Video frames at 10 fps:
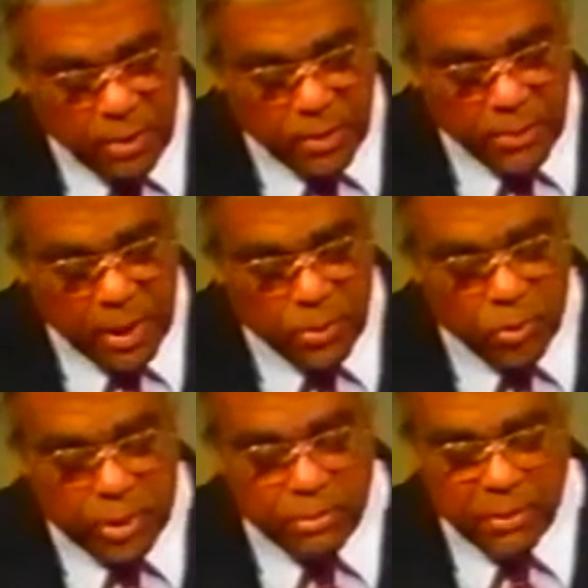the
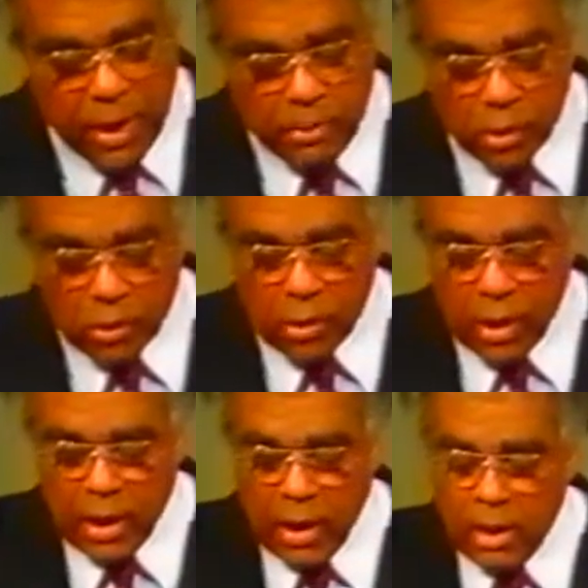people in Babel
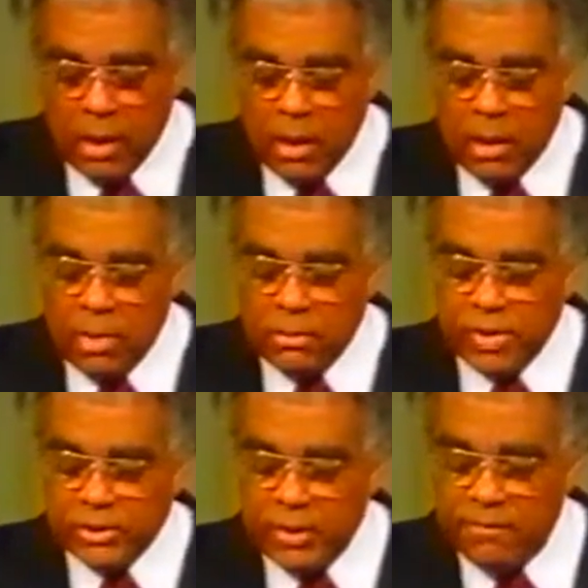
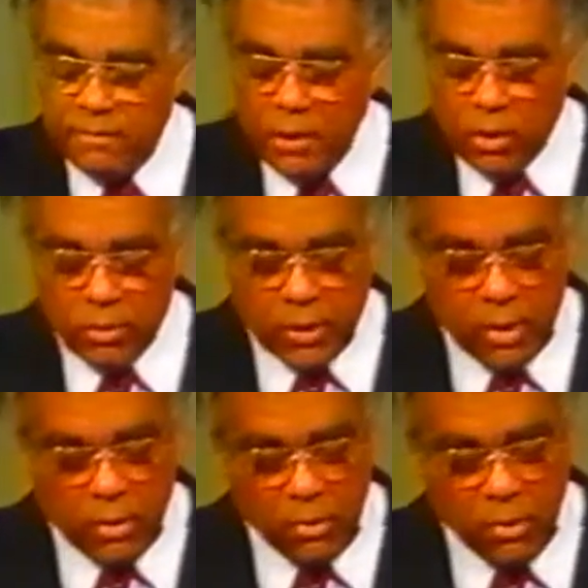must have felt
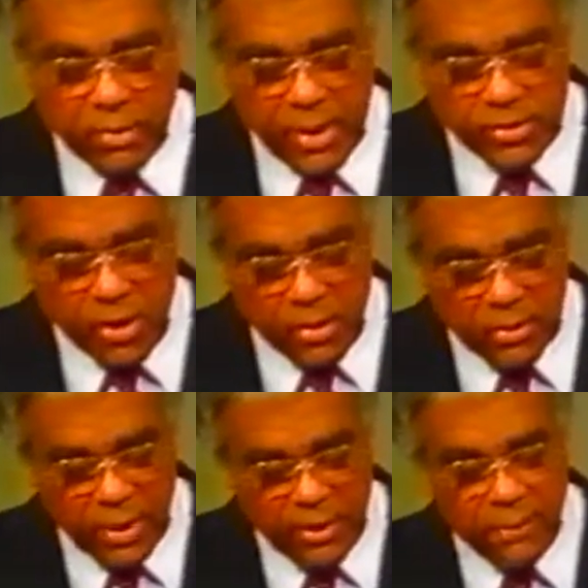when they
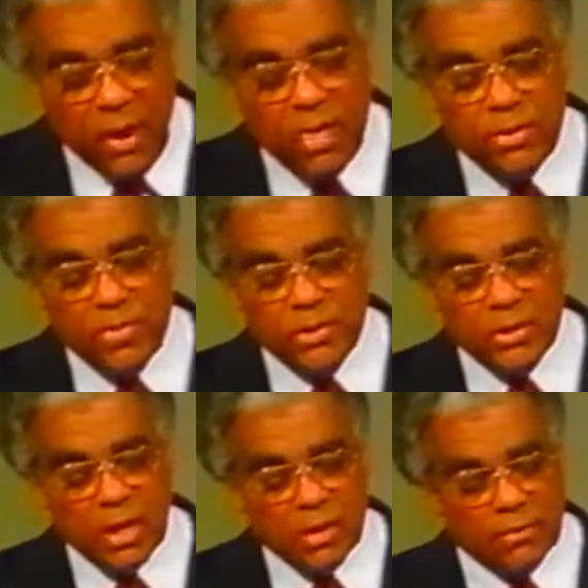suddenly found
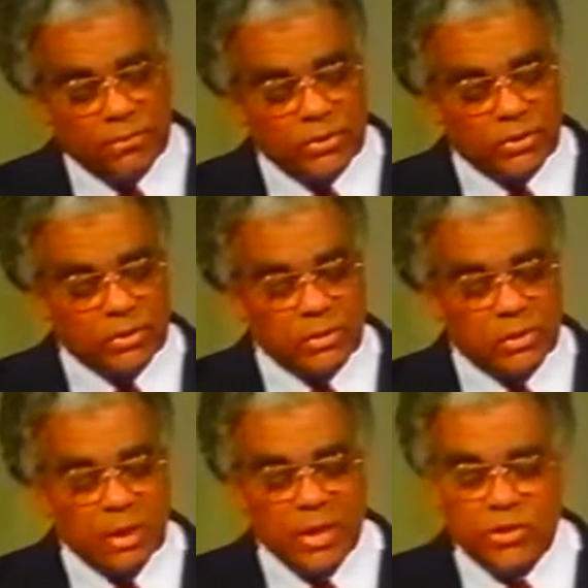themselves
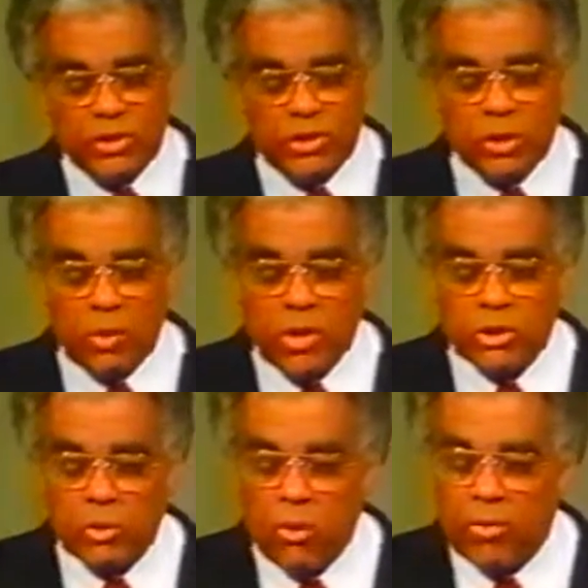in a
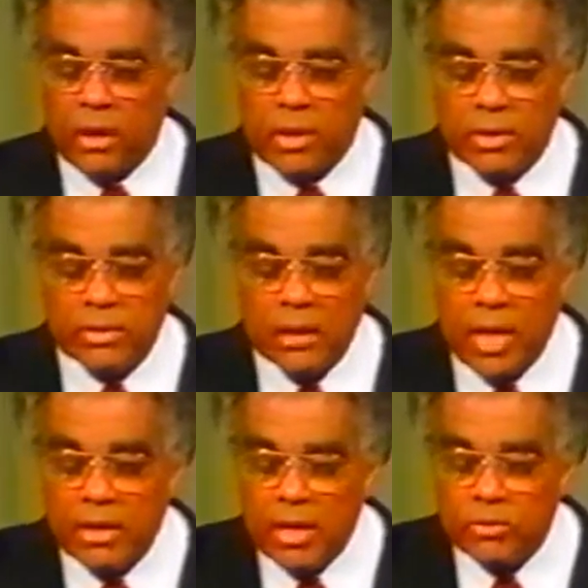situation where they could
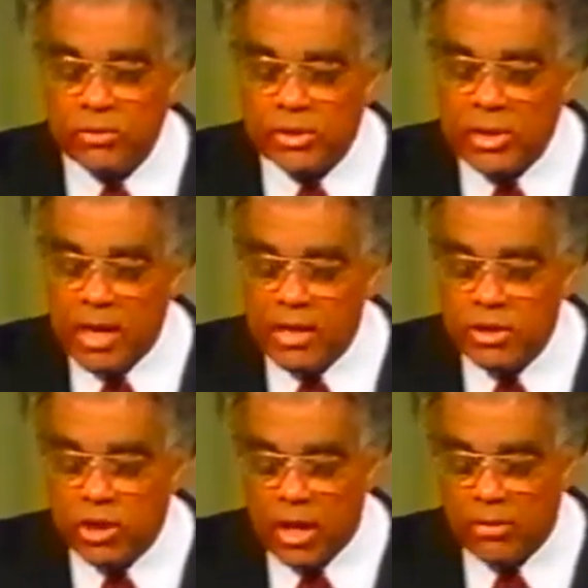not understand
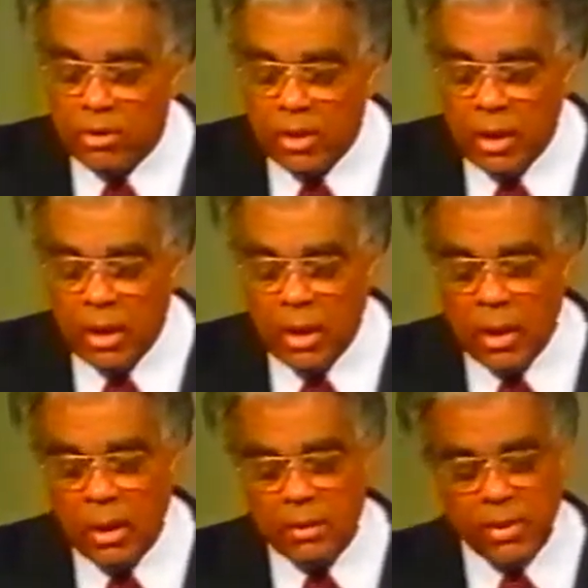each other
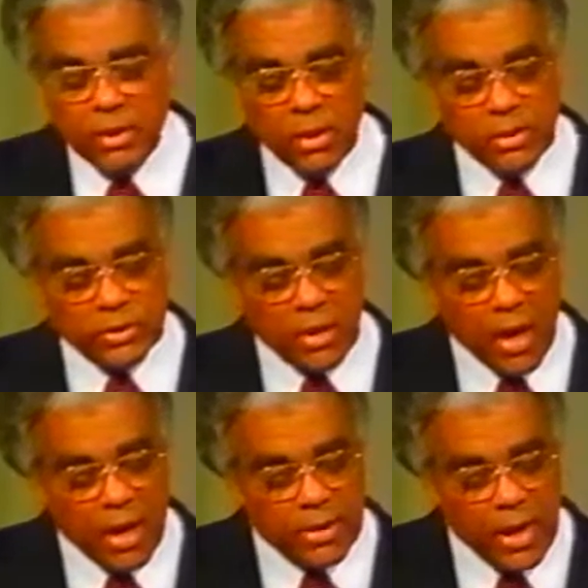because
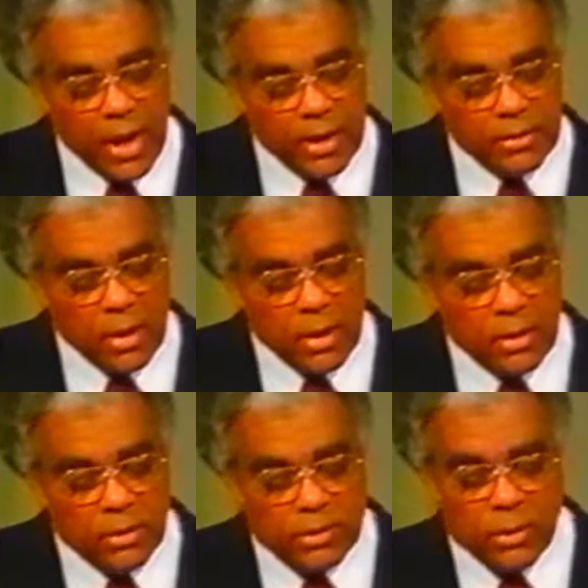God had
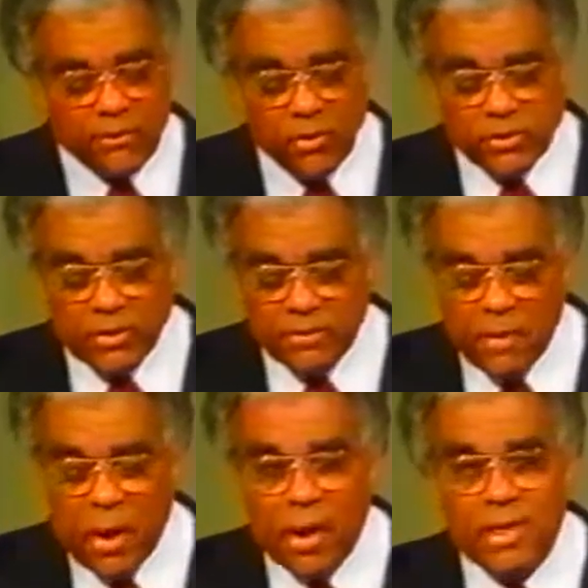
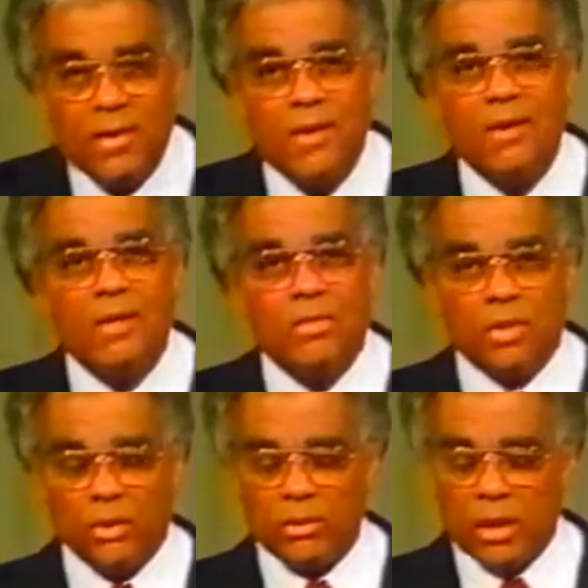diversified
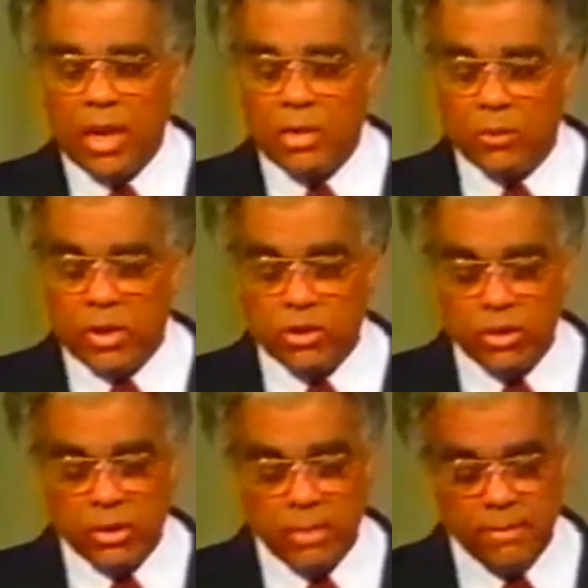their language.